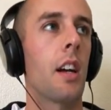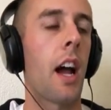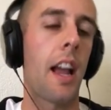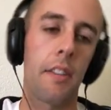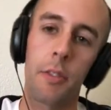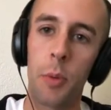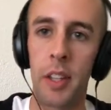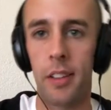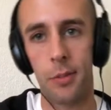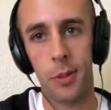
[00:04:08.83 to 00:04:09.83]
I have to
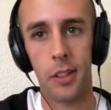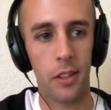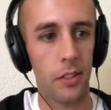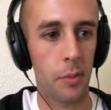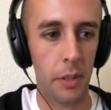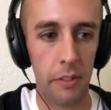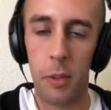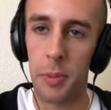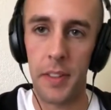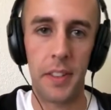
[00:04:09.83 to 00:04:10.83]
win this one or else I'm giving
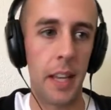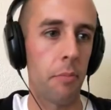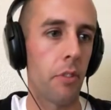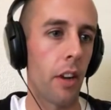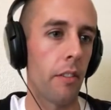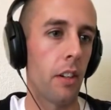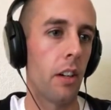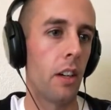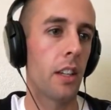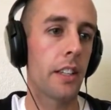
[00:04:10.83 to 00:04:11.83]
up on this game forever.
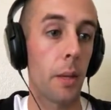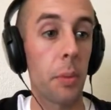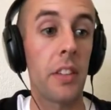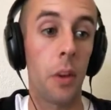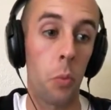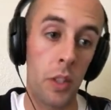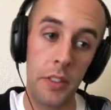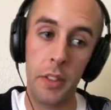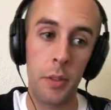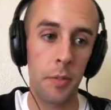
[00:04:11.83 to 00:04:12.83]
Not because I want
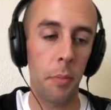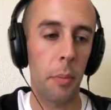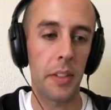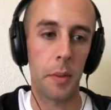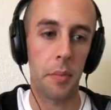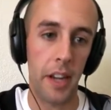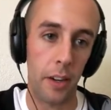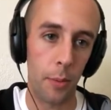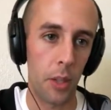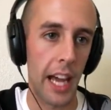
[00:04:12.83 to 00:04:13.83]
to, but because I'm
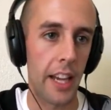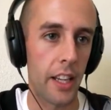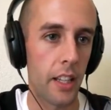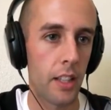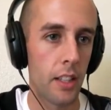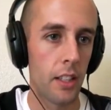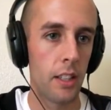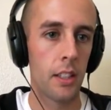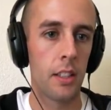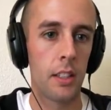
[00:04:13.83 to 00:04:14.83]
terrible at it.
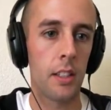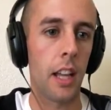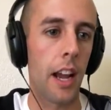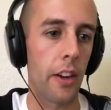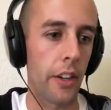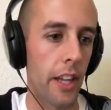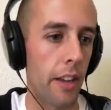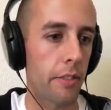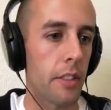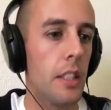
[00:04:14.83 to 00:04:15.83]
I already have